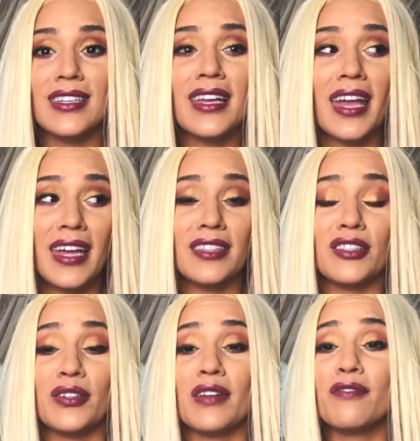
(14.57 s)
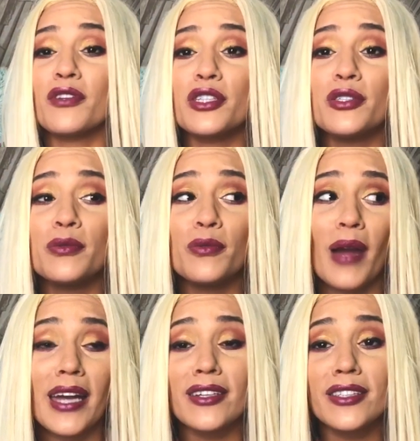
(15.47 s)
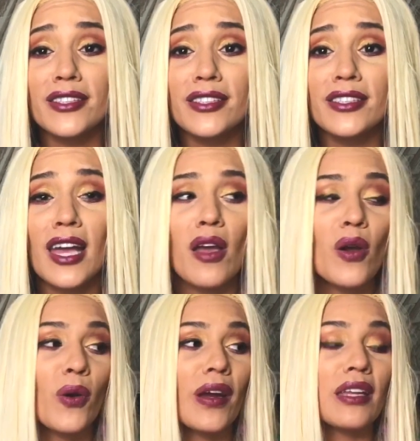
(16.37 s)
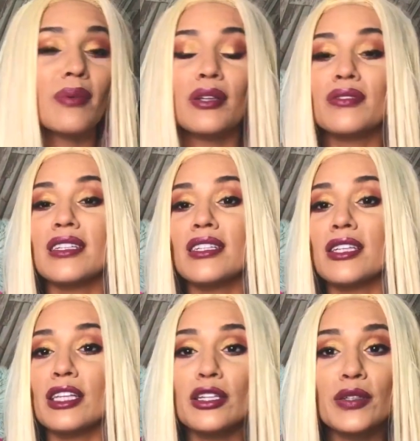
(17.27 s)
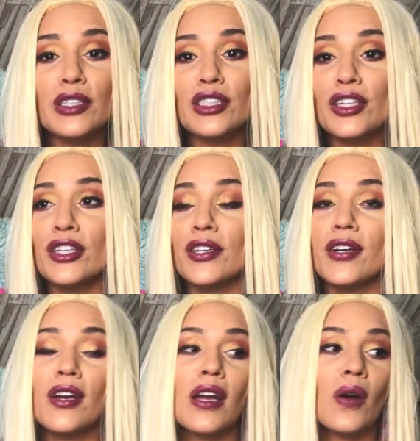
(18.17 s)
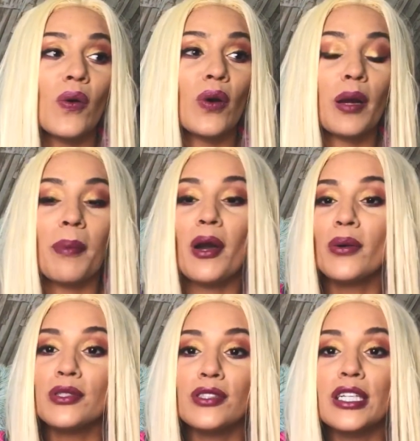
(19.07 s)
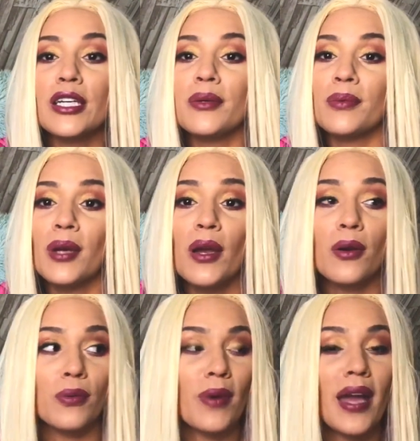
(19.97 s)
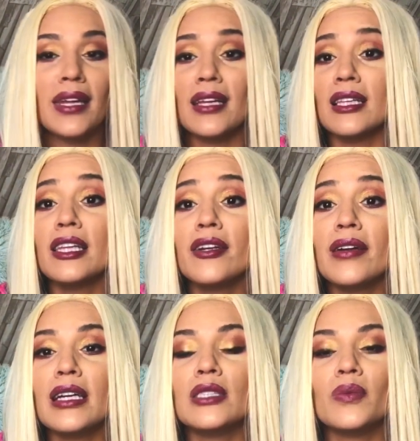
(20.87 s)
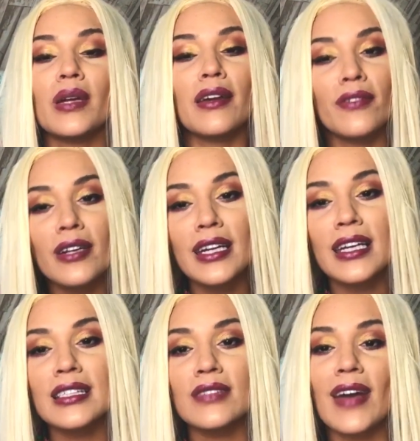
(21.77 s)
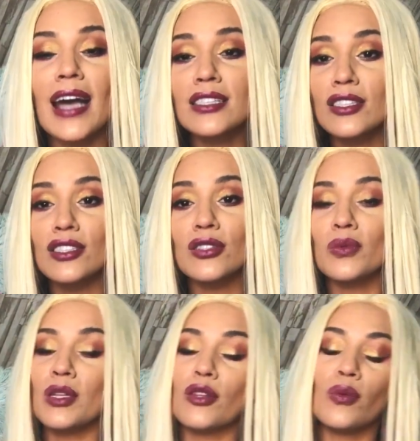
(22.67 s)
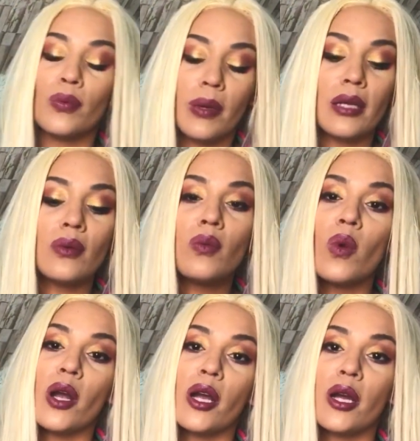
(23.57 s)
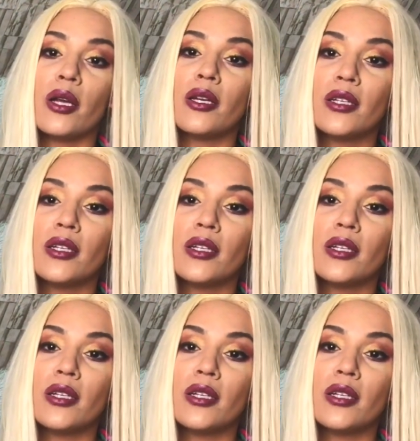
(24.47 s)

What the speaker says: in tune. And for you writers or anyone who's into literature or poetry, writing lyrics, whatever it is, if it has to do with the written word,